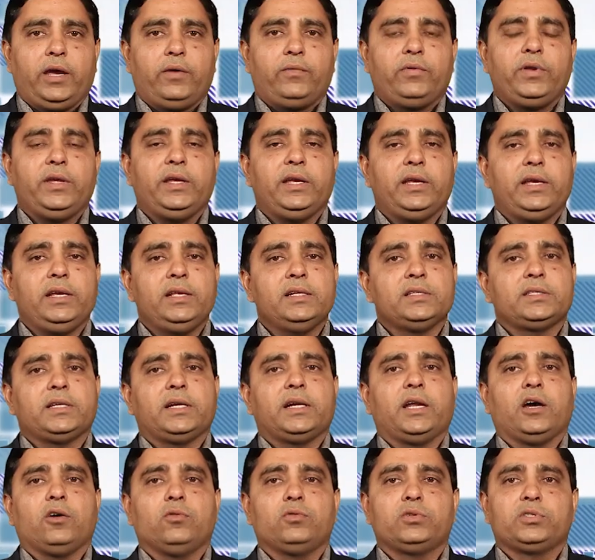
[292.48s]
Every ins
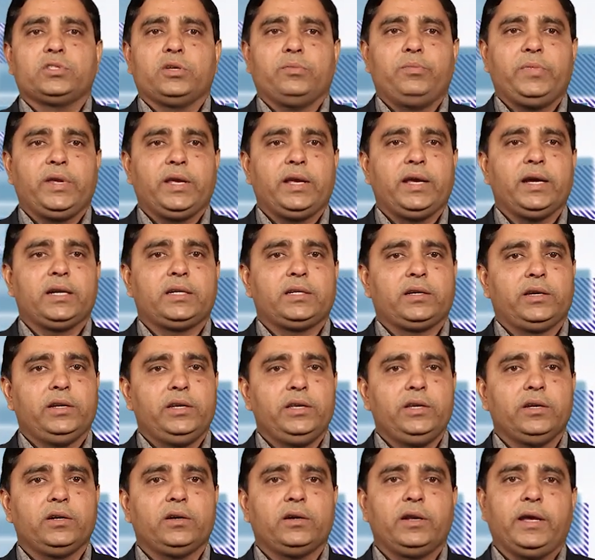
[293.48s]
and outs may get
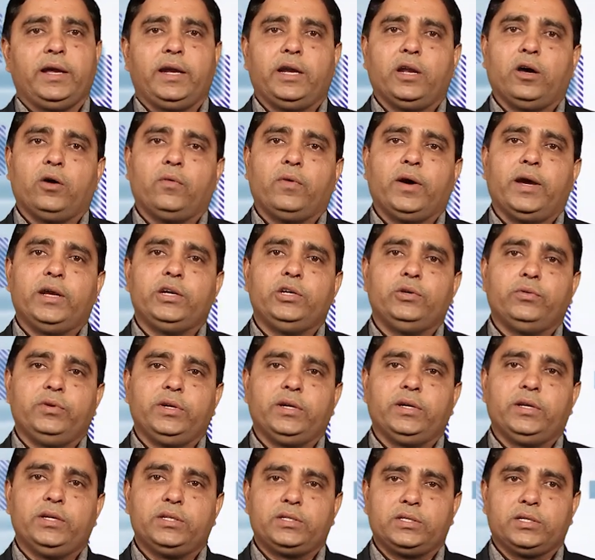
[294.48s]
cleared and avoid
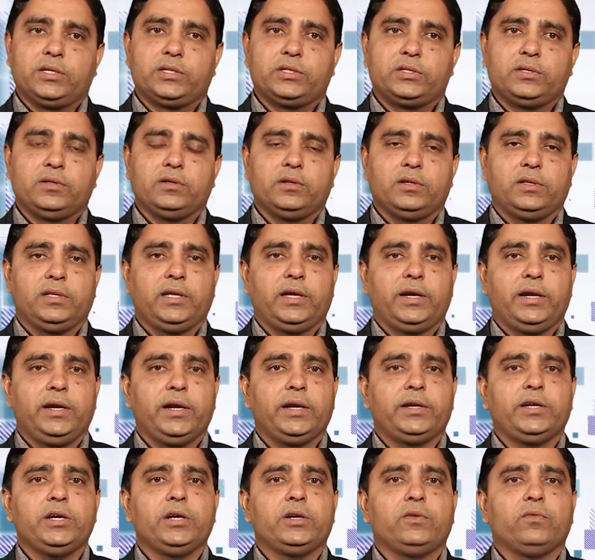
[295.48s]
during research. The
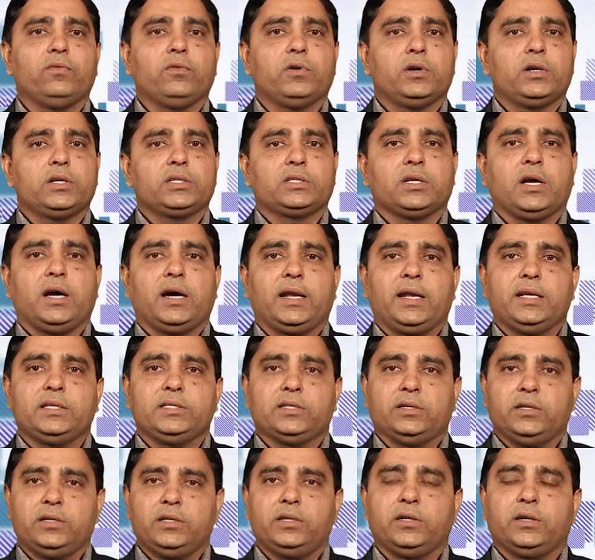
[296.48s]
related words are
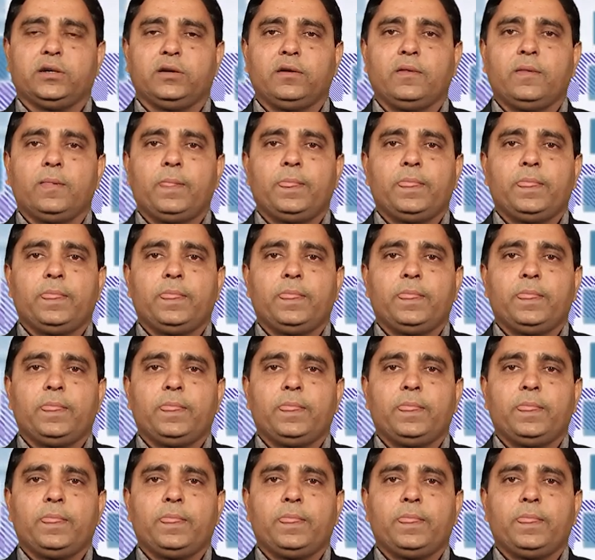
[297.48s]
as under: